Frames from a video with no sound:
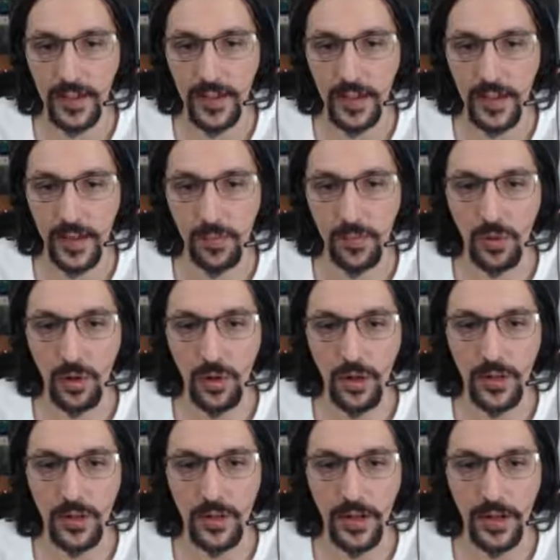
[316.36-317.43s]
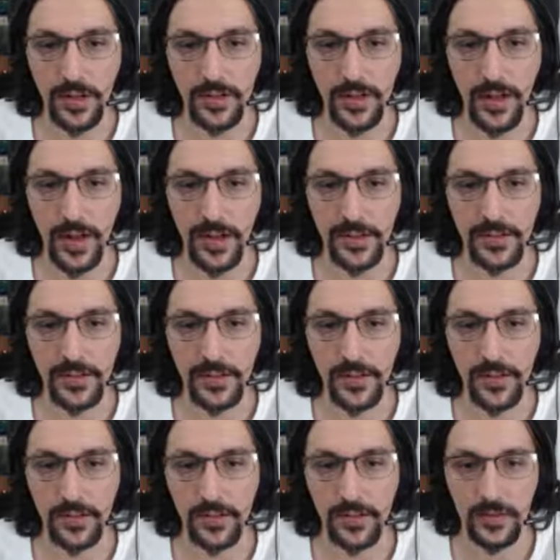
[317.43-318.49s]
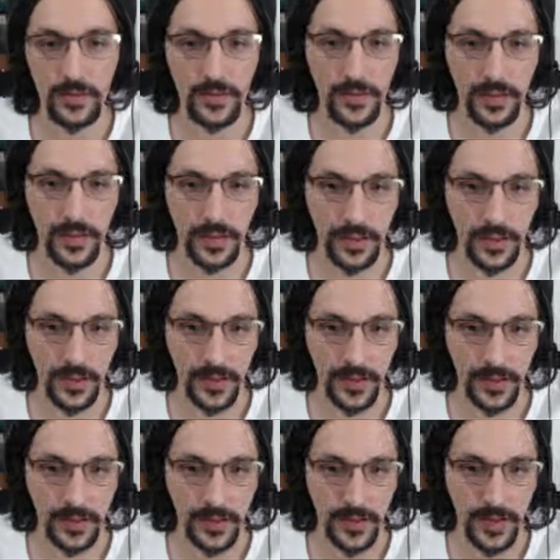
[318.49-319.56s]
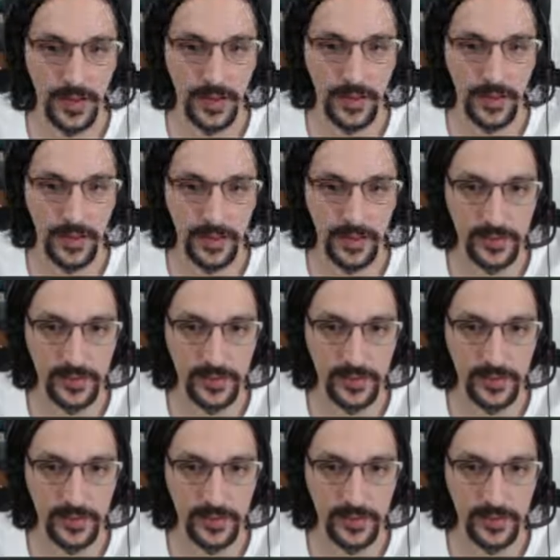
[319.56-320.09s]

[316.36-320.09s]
a block at height ending